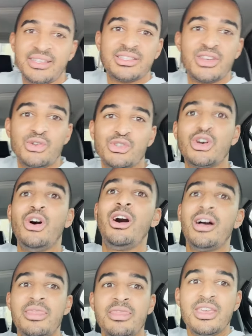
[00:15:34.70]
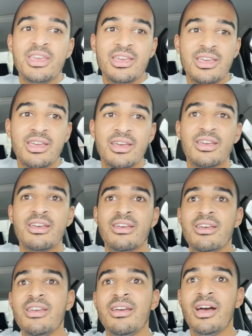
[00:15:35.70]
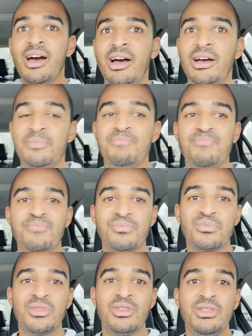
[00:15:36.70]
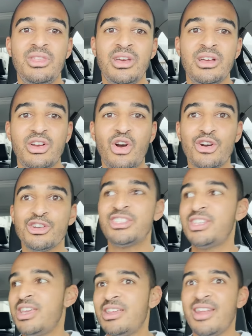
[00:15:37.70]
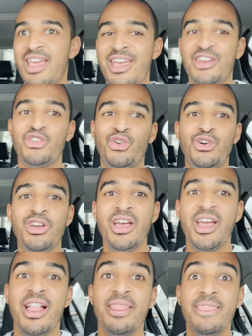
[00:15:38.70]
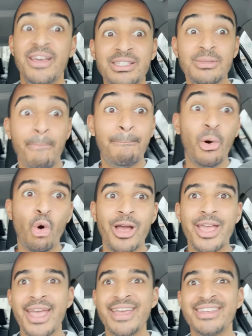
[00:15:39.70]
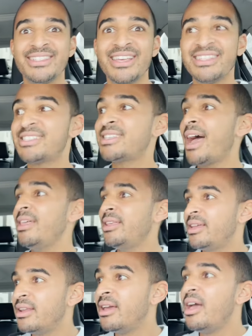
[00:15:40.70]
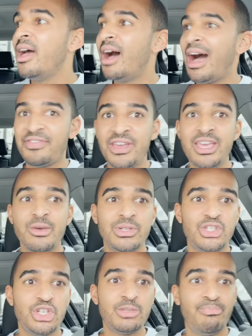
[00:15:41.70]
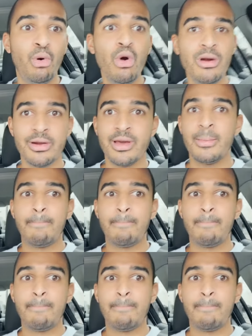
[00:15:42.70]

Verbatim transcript: This goes on the, um, the car seat handle. This boy is silent. I think he was just bored.